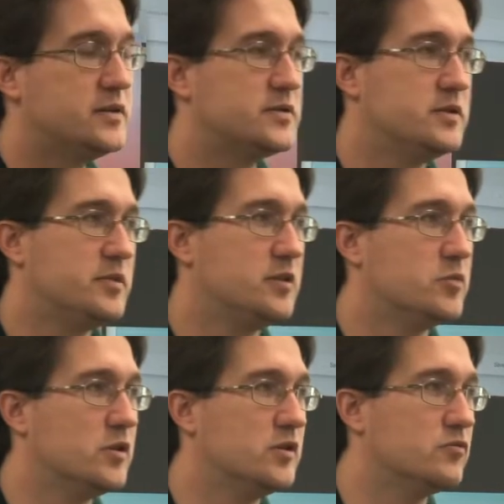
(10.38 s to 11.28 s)
to being
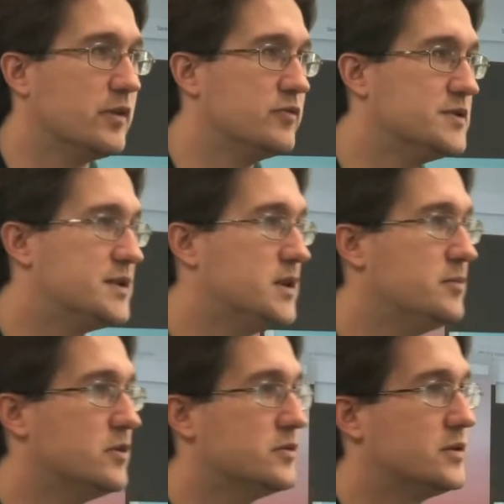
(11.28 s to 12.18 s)
part of the reference team
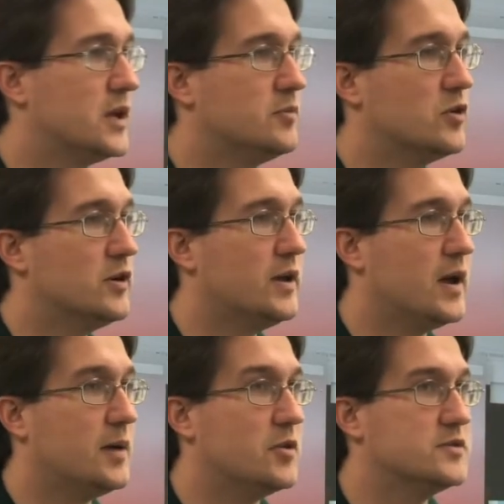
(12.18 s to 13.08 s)
here at the library,
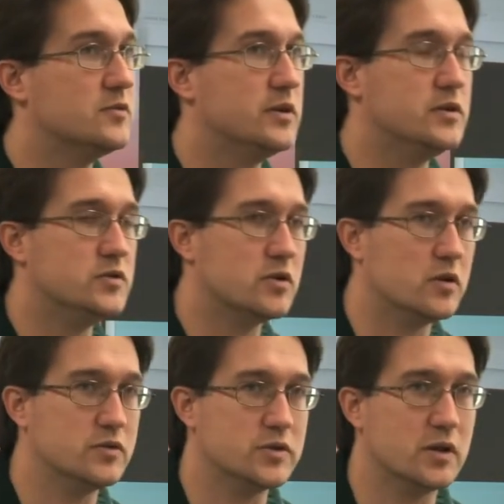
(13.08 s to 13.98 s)
I'm also in
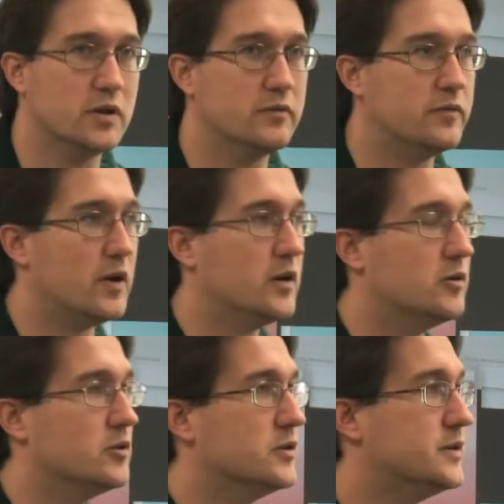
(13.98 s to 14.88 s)
charge of
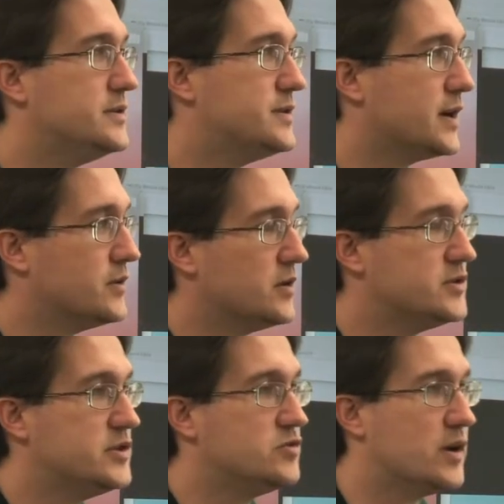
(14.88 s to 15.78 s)
our
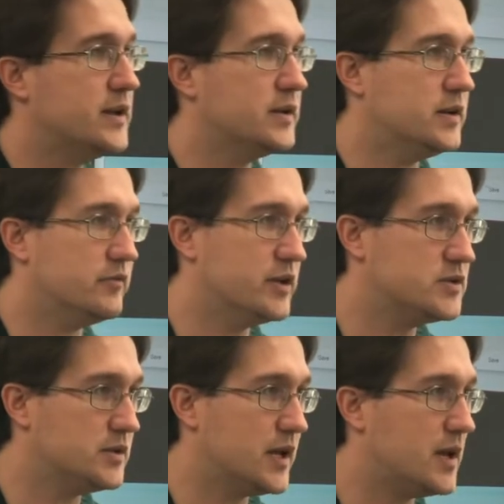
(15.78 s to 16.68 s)
Technology Training and
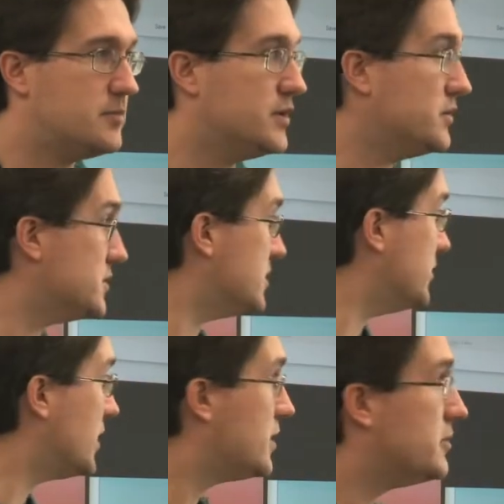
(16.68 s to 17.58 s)
Innovation Lab that you see
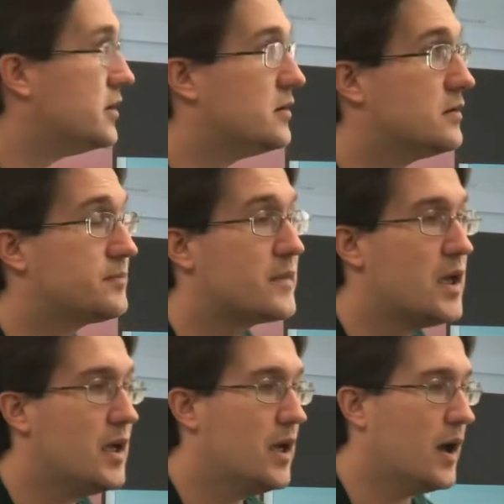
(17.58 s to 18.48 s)
behind me here,
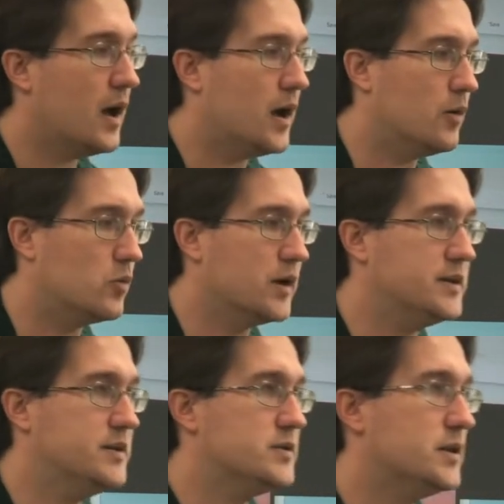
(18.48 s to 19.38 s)
where I
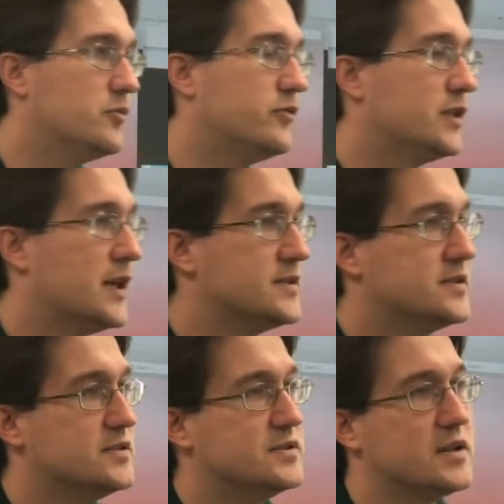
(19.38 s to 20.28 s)
teach a number of
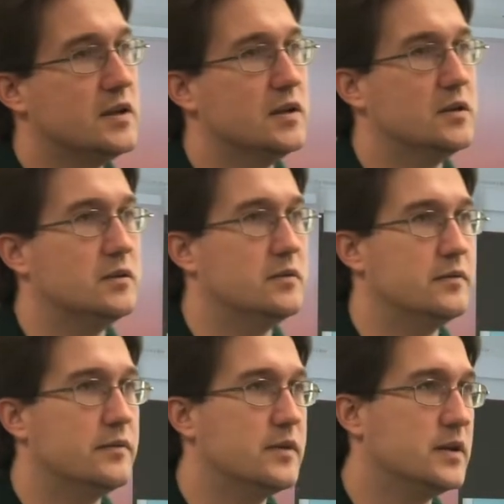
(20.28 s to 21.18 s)
classes
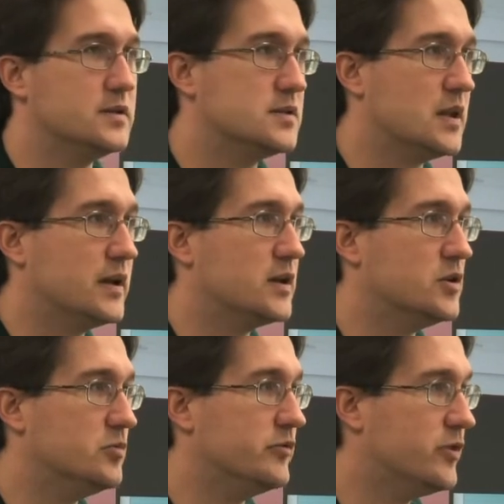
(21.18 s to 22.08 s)
in things like
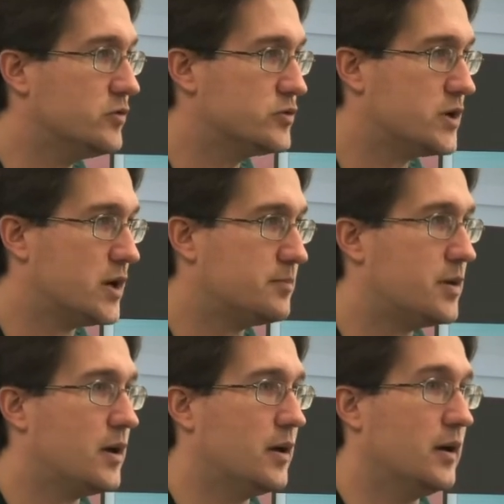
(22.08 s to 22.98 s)
Adobe Photoshop,
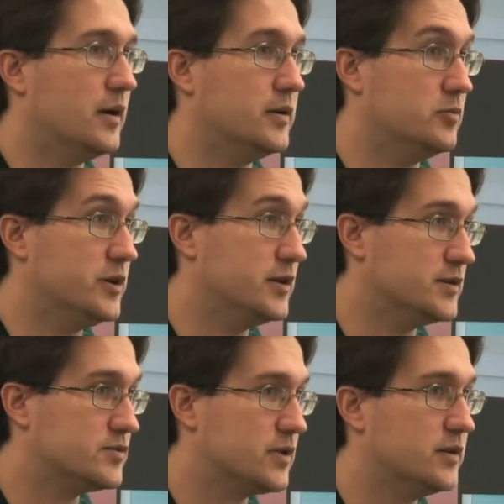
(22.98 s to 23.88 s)
Adobe
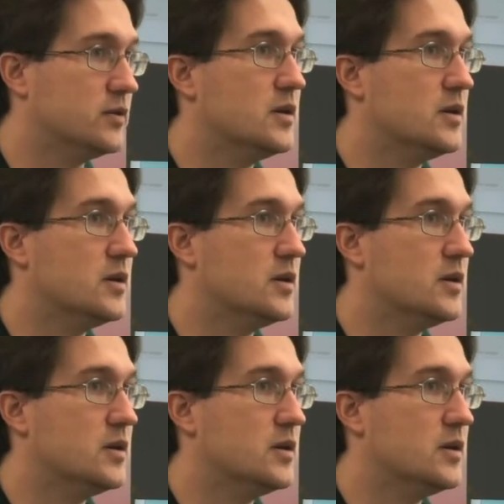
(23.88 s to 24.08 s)
Illustrator,